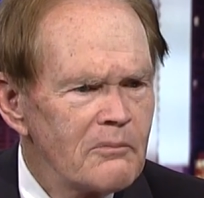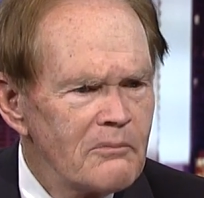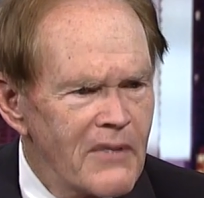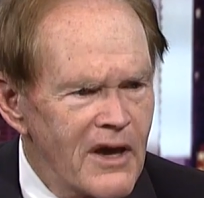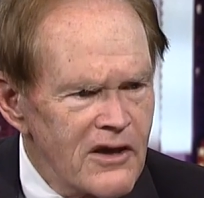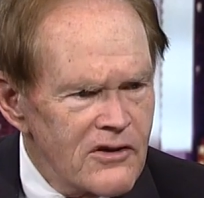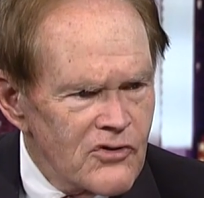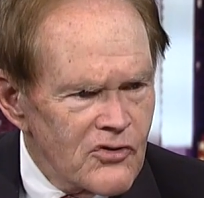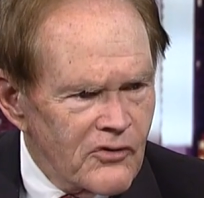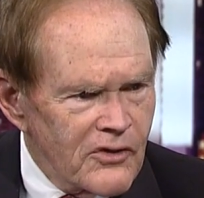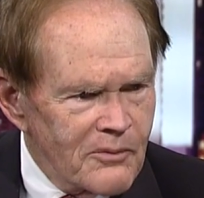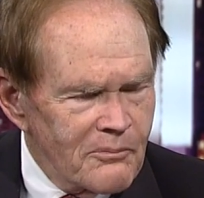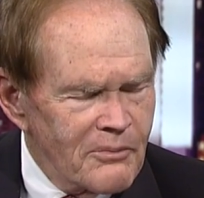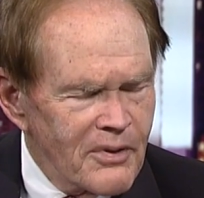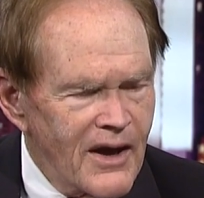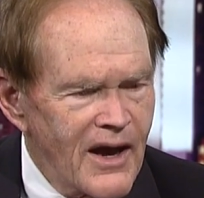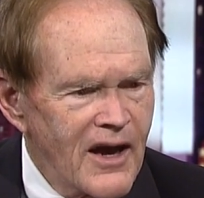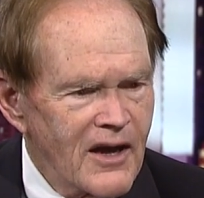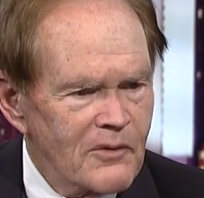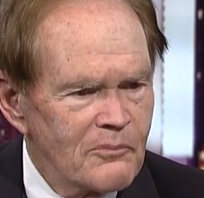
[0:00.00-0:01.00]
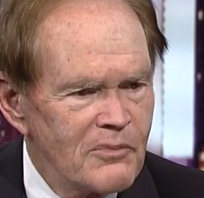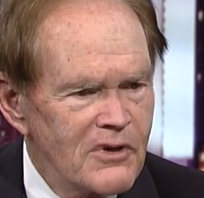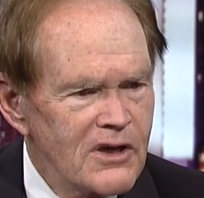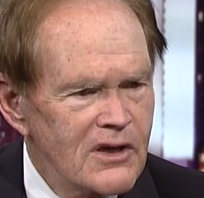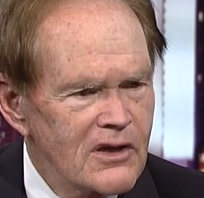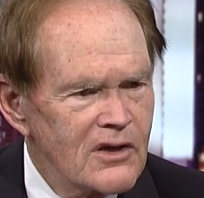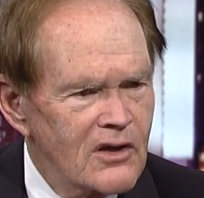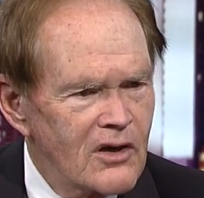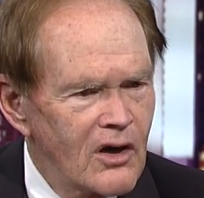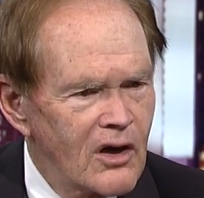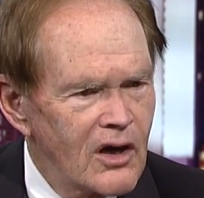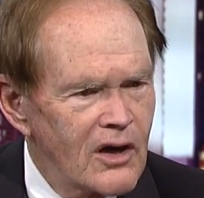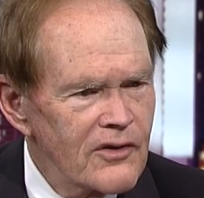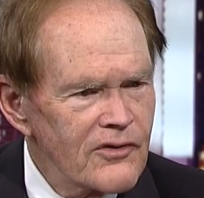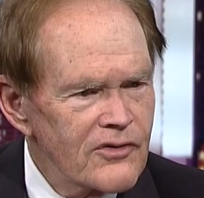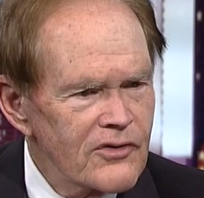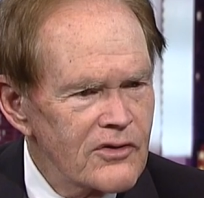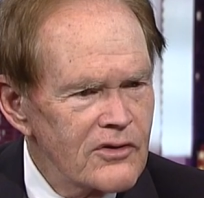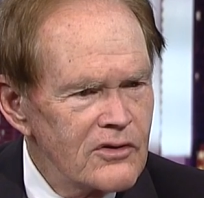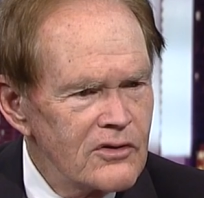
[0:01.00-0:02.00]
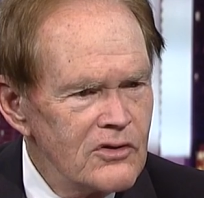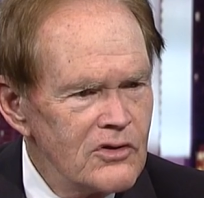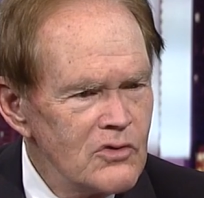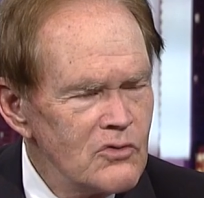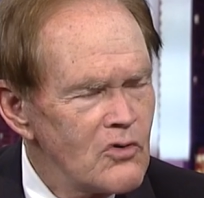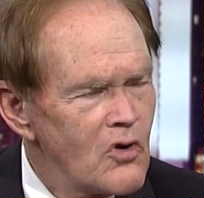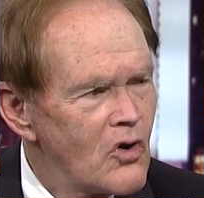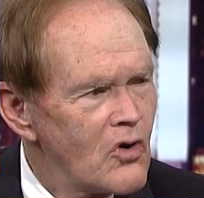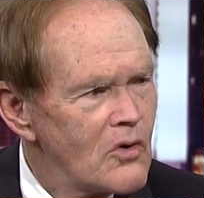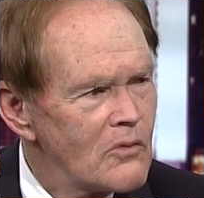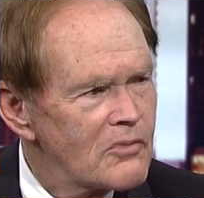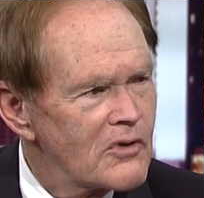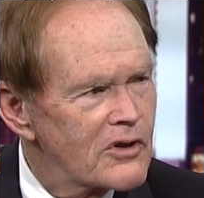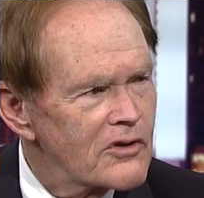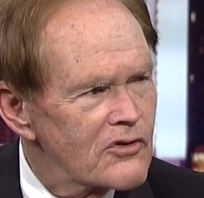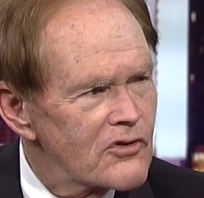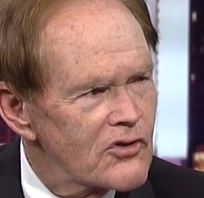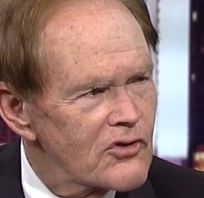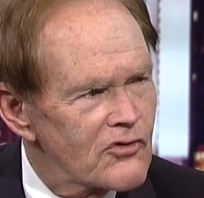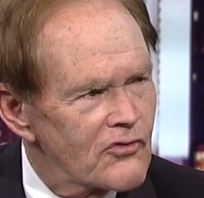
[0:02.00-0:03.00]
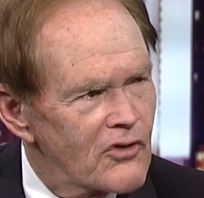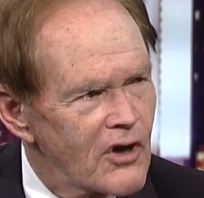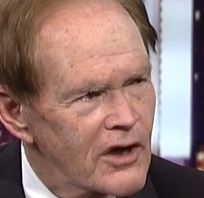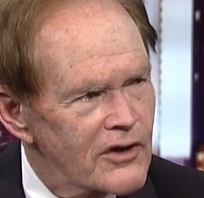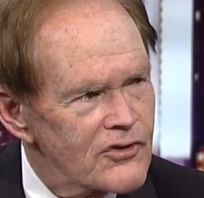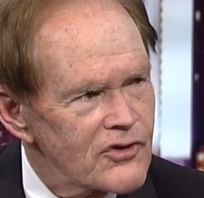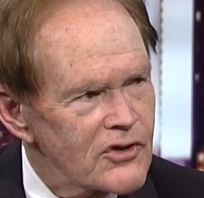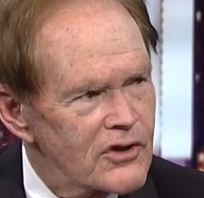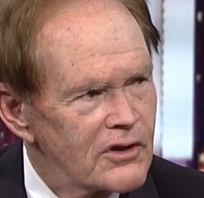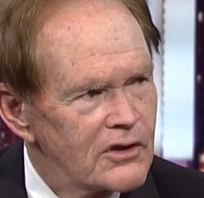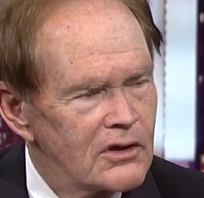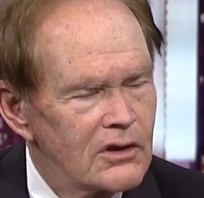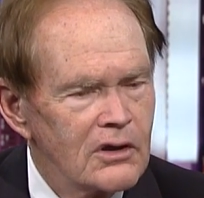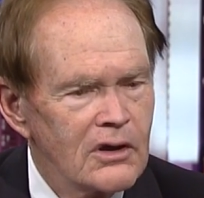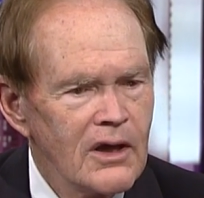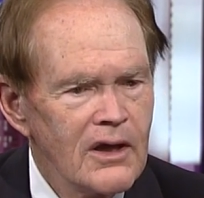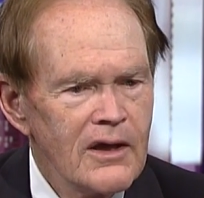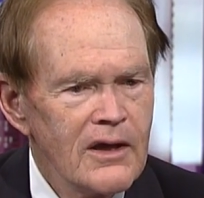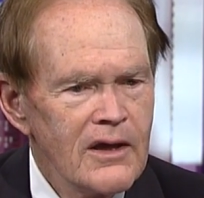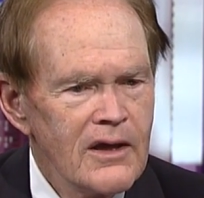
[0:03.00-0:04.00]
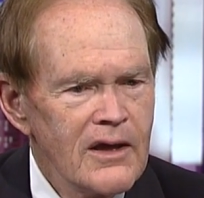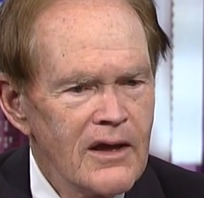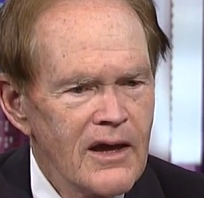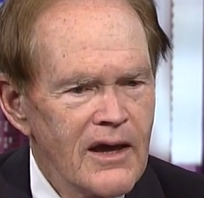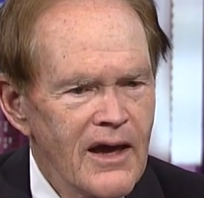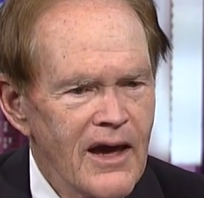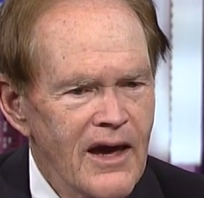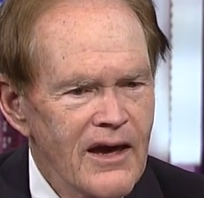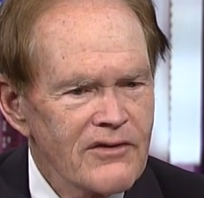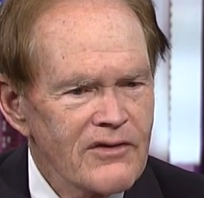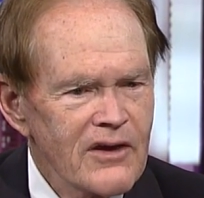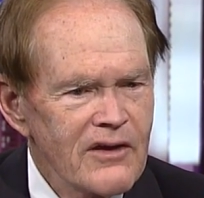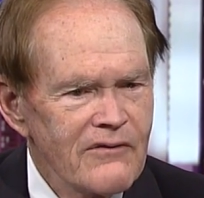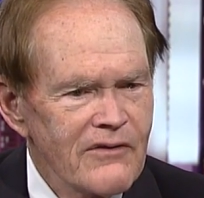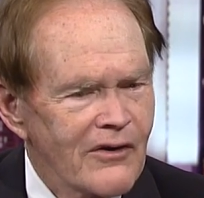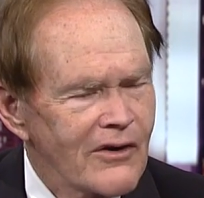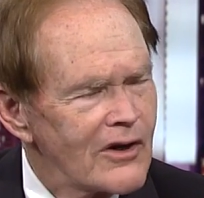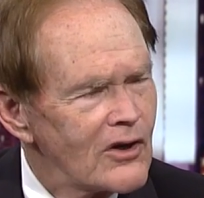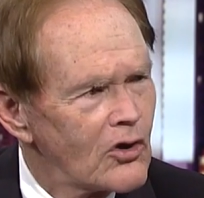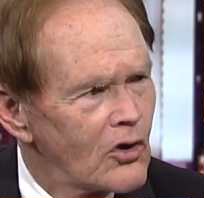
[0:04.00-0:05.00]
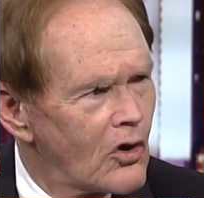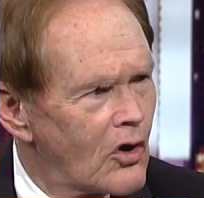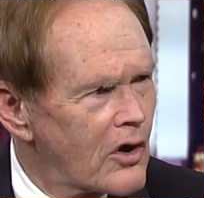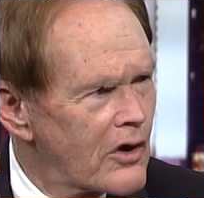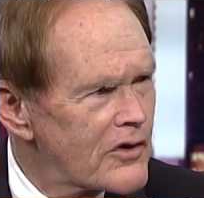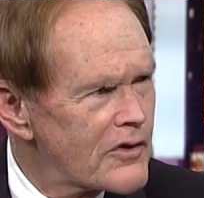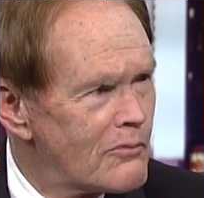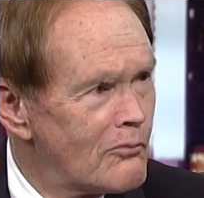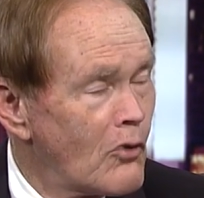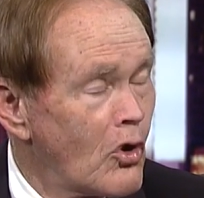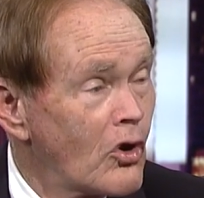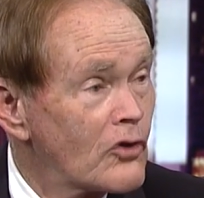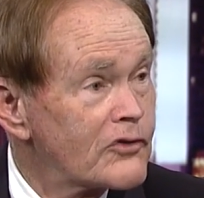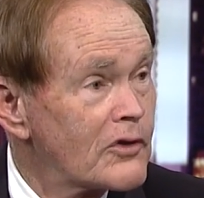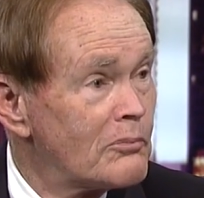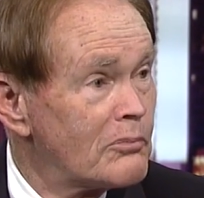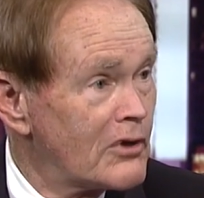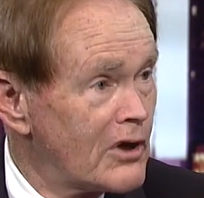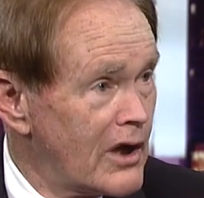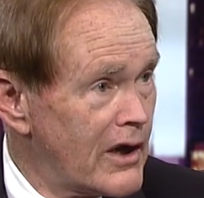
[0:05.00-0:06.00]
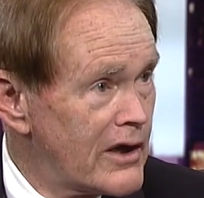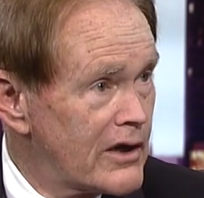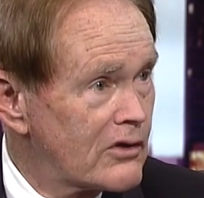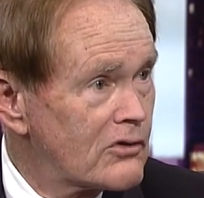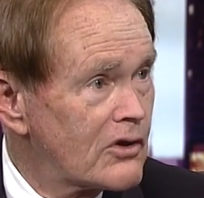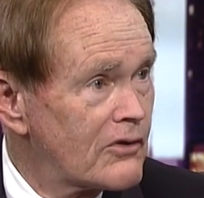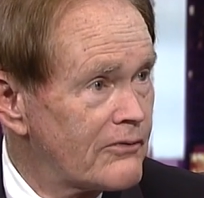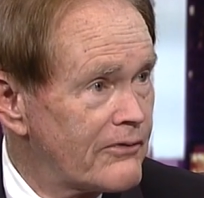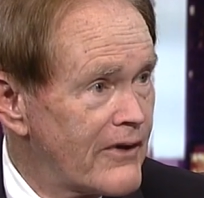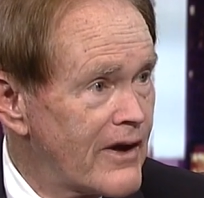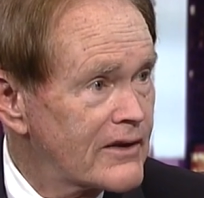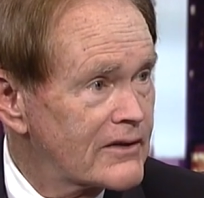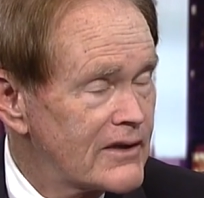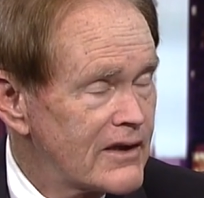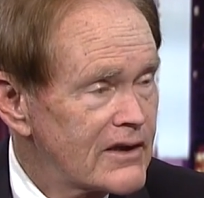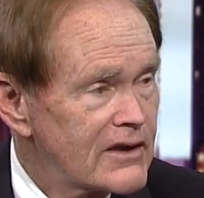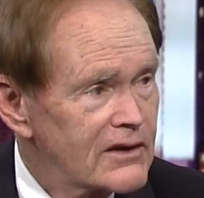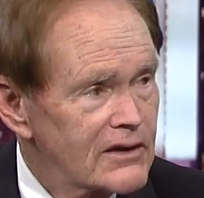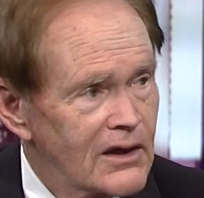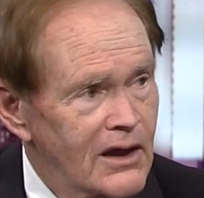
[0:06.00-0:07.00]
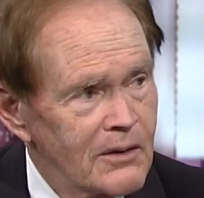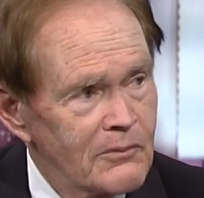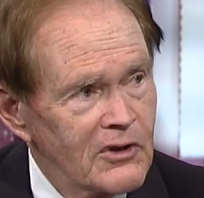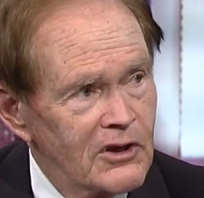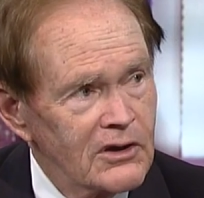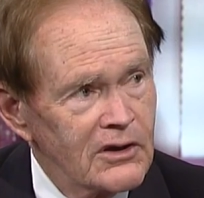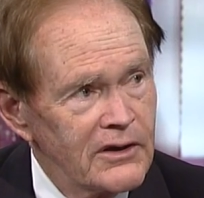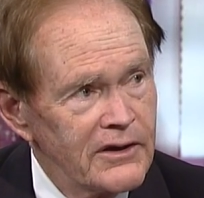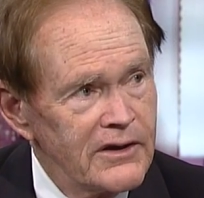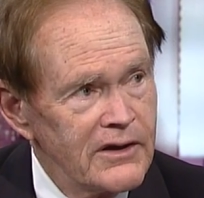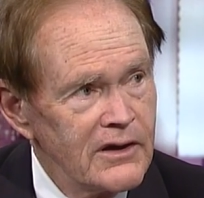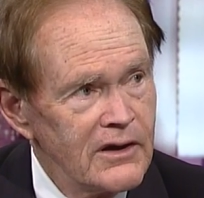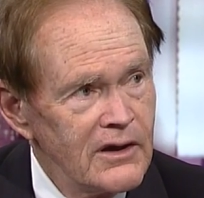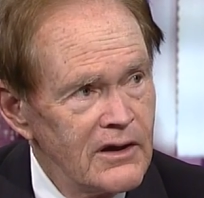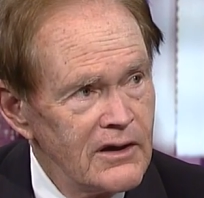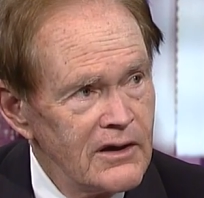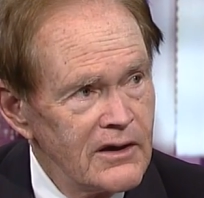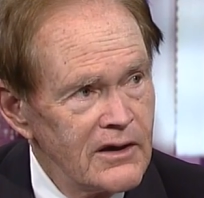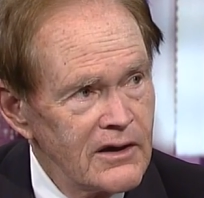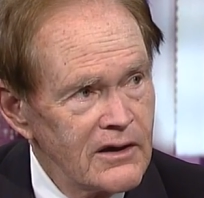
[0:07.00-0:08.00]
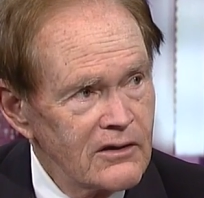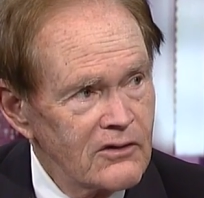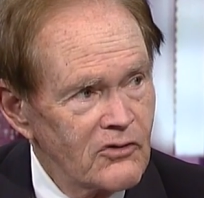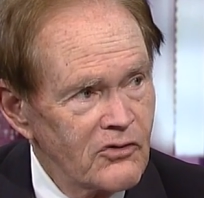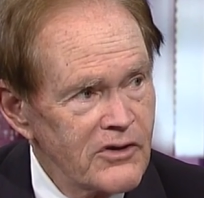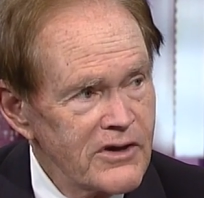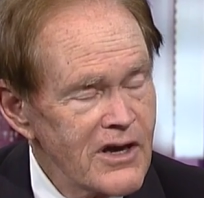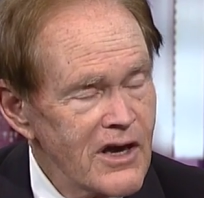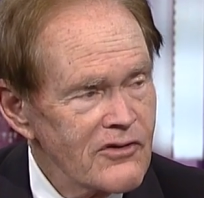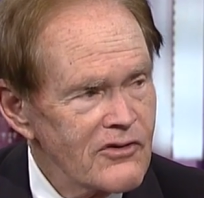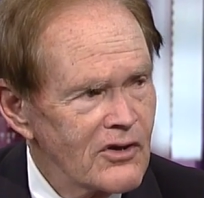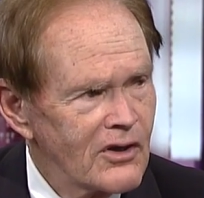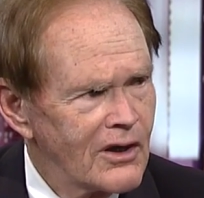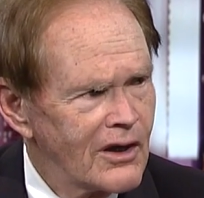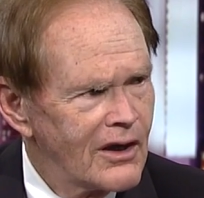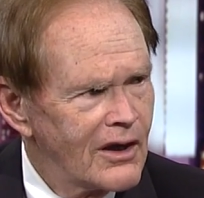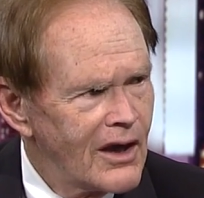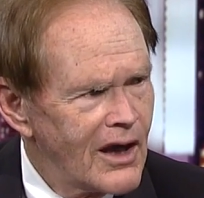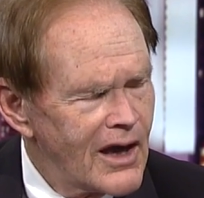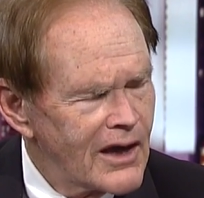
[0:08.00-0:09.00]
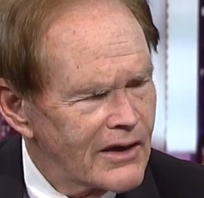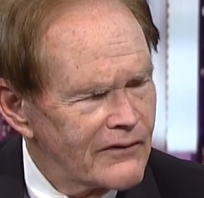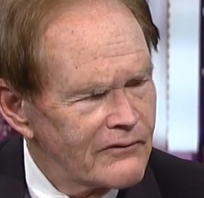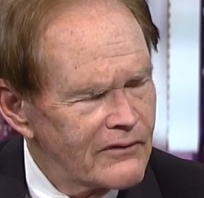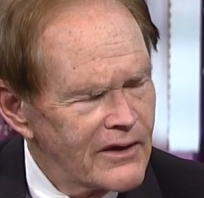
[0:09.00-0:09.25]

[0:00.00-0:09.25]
a major impact because new home construction has a very large multiplier effect economically and creates a lot of